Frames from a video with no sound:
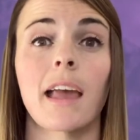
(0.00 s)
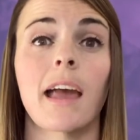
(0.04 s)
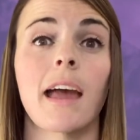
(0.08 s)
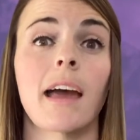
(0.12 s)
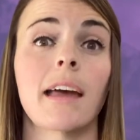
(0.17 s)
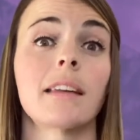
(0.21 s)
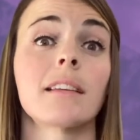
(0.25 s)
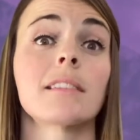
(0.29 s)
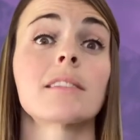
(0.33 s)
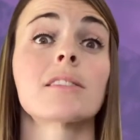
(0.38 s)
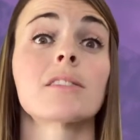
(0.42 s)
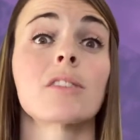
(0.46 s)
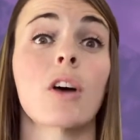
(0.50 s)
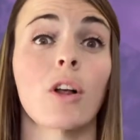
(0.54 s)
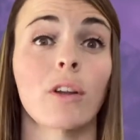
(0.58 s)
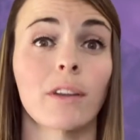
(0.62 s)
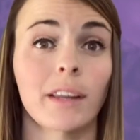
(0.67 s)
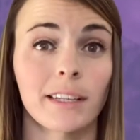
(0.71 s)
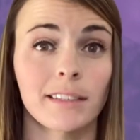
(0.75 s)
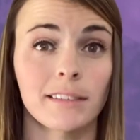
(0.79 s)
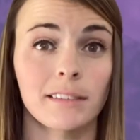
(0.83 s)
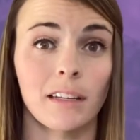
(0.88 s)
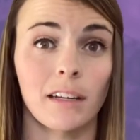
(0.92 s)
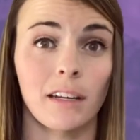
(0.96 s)
and Salt
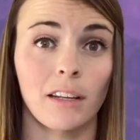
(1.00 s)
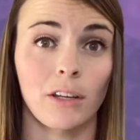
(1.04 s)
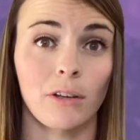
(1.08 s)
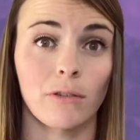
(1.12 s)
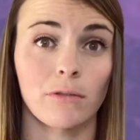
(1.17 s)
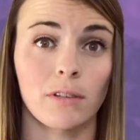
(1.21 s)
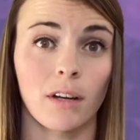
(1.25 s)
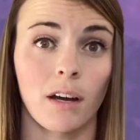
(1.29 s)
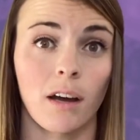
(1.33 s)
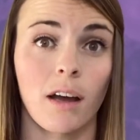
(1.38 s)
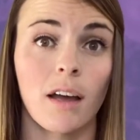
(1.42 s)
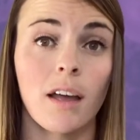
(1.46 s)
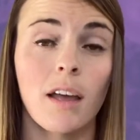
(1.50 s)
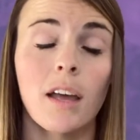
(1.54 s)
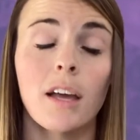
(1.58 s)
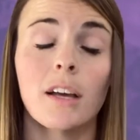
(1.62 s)
Lake City, Utah.